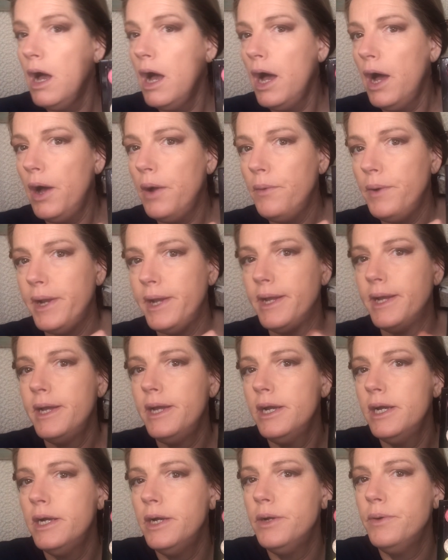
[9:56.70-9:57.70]
All right,
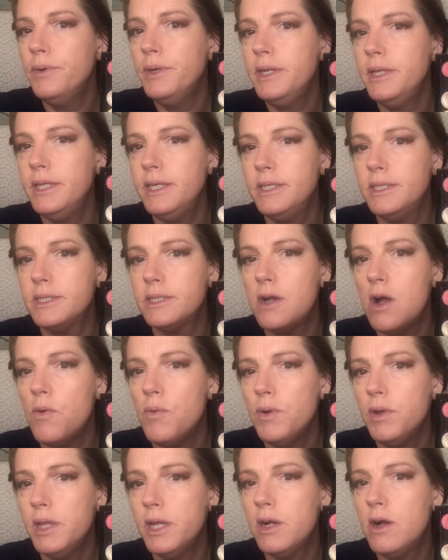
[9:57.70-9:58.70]
one of these is
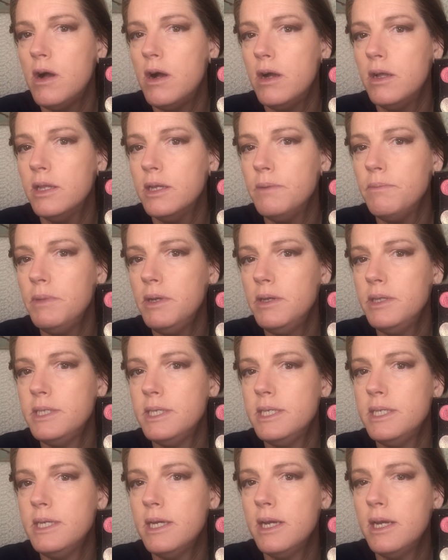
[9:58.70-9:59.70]
really calling me
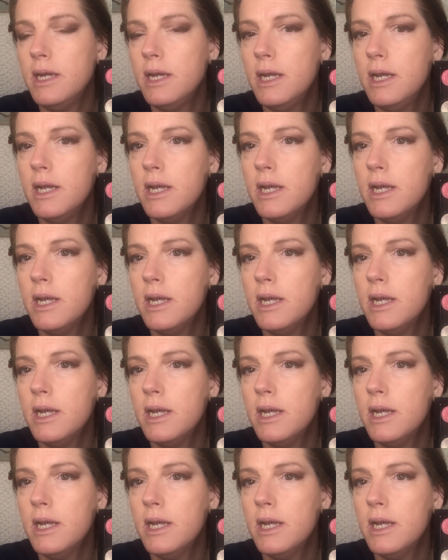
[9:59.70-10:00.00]
today,